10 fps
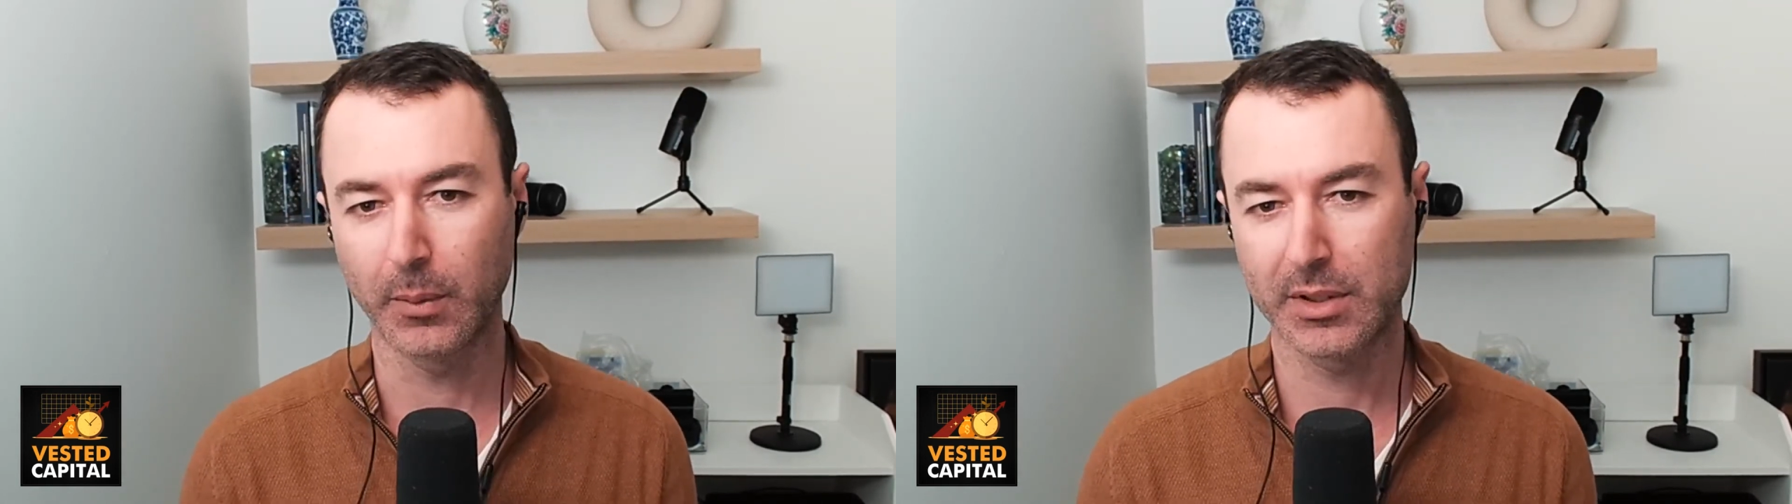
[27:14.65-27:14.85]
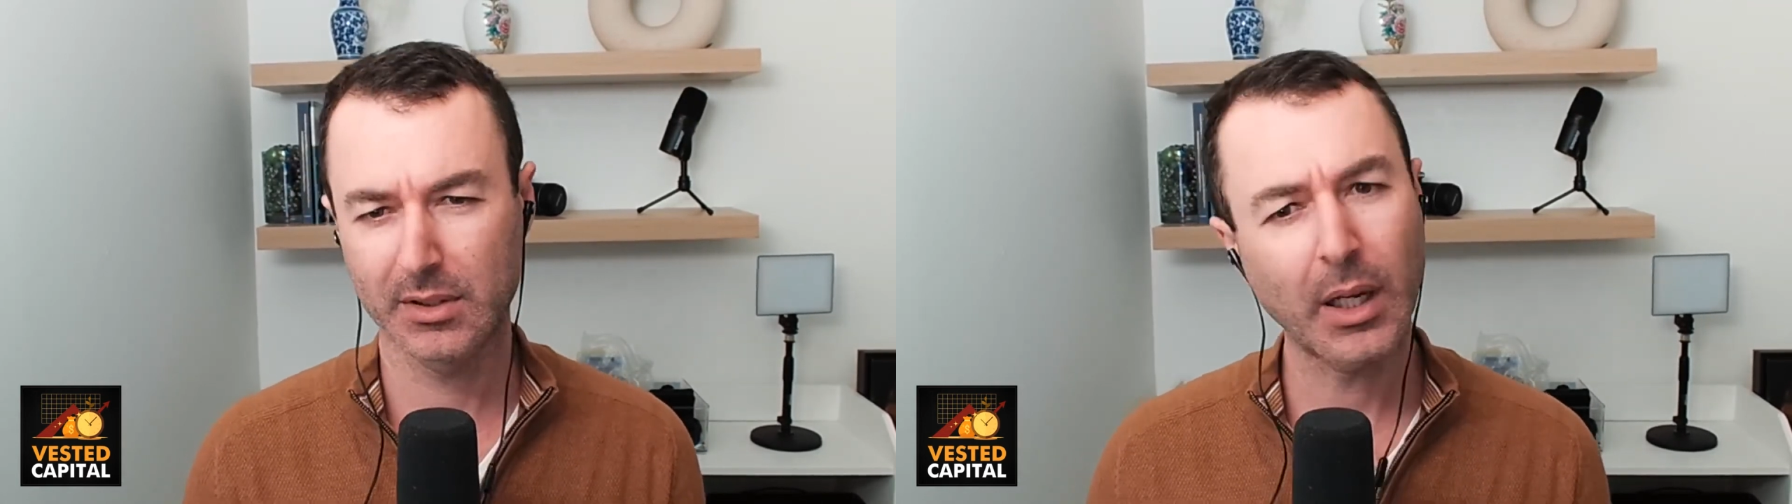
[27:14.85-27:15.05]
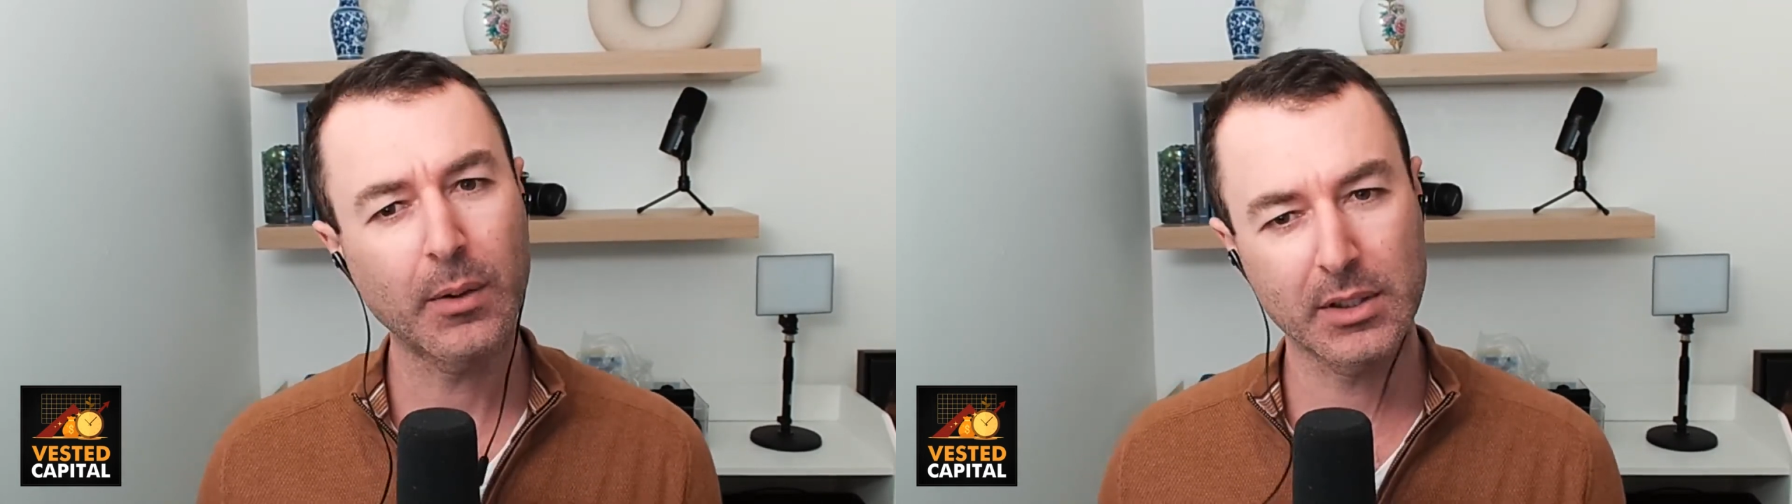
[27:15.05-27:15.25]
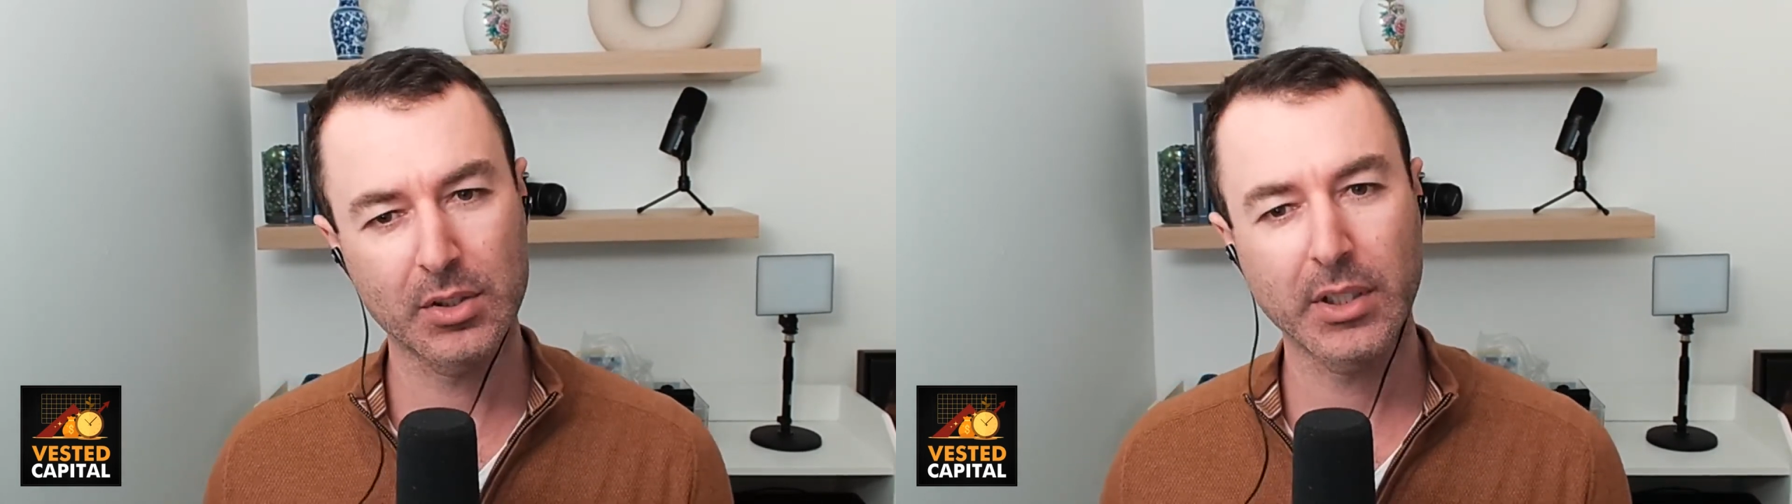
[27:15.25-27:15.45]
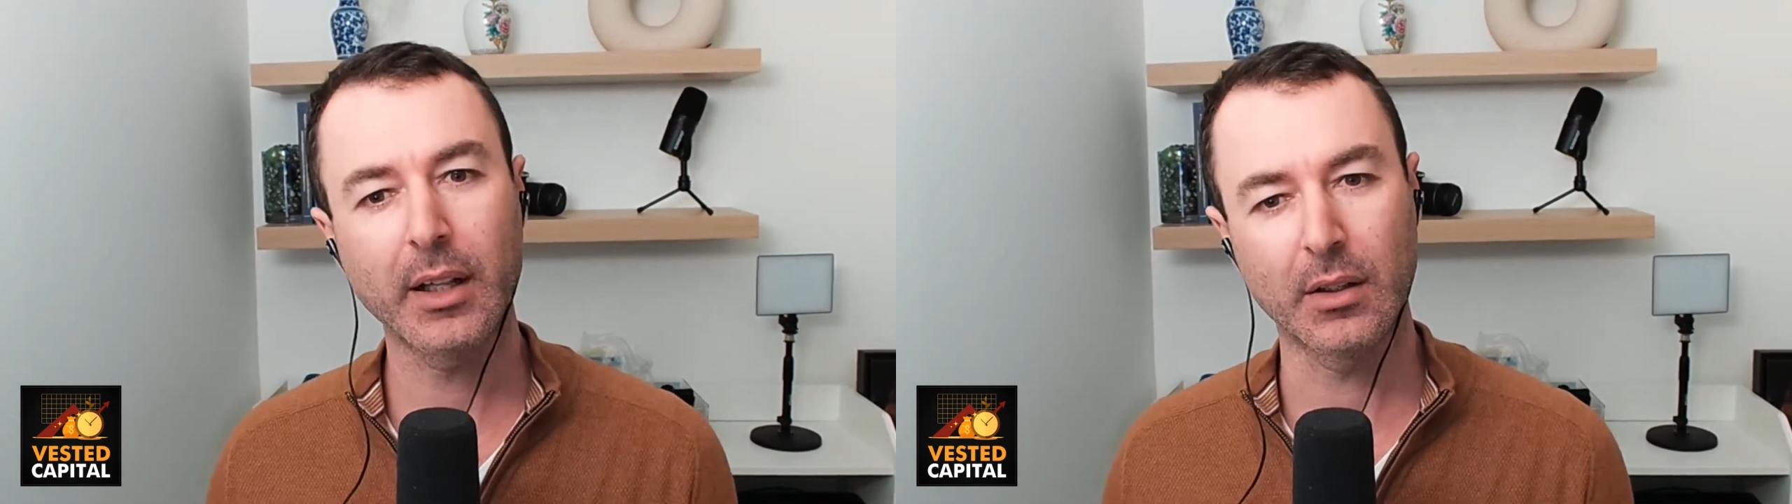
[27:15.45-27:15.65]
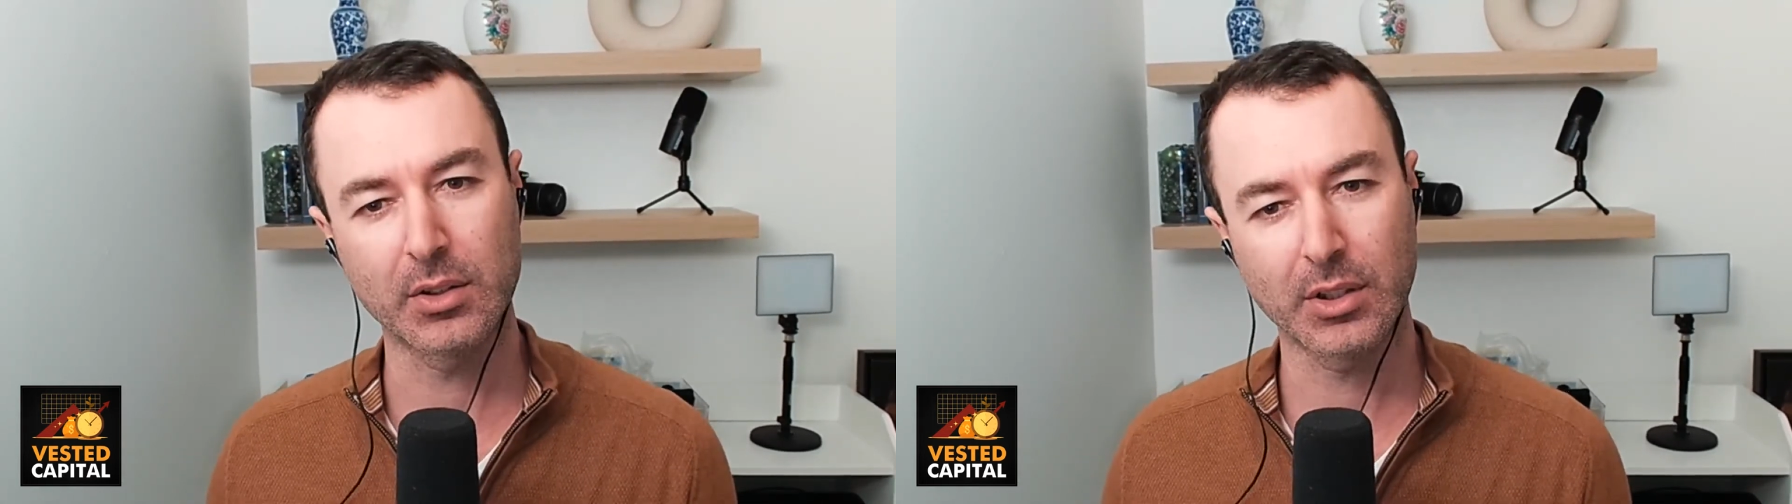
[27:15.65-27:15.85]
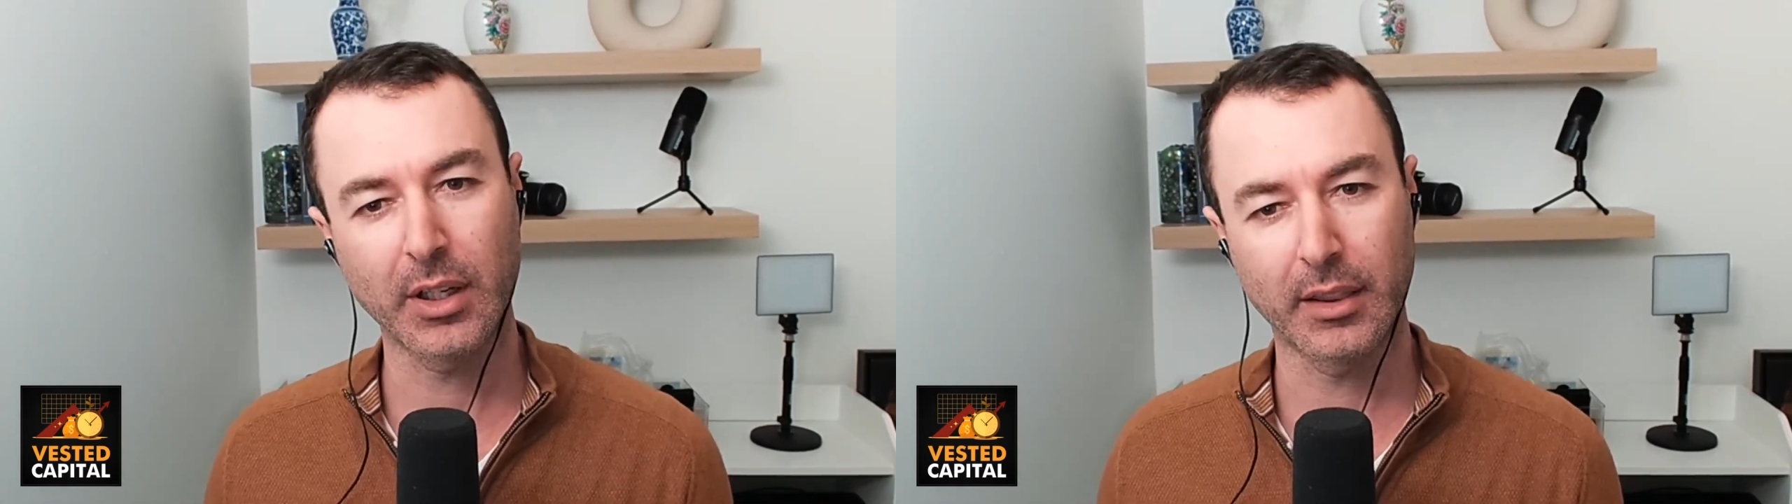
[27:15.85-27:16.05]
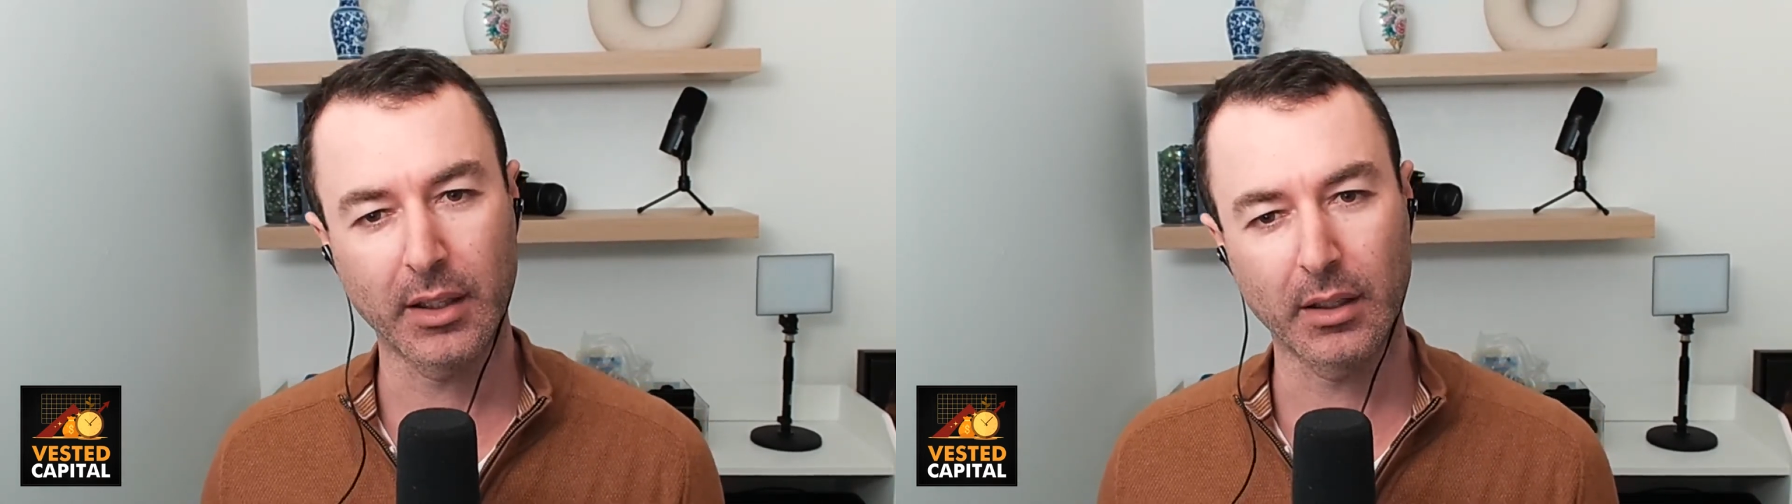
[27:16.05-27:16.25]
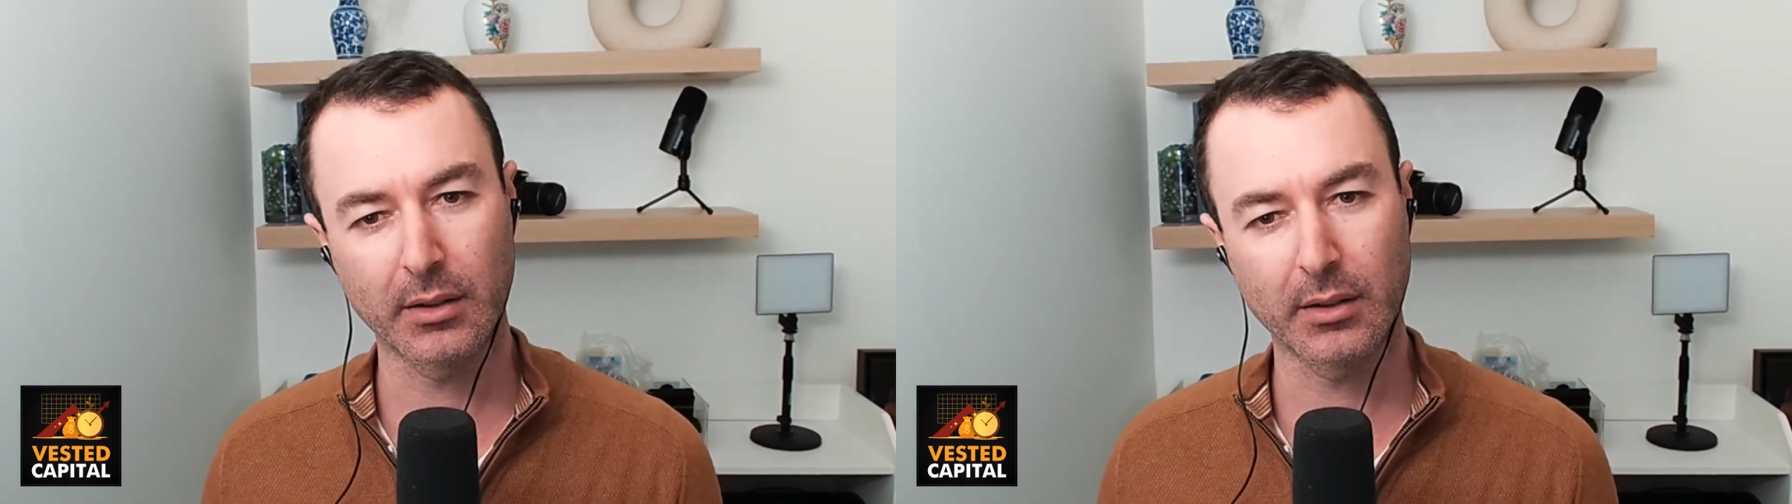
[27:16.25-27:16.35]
which is always a challenge, I think,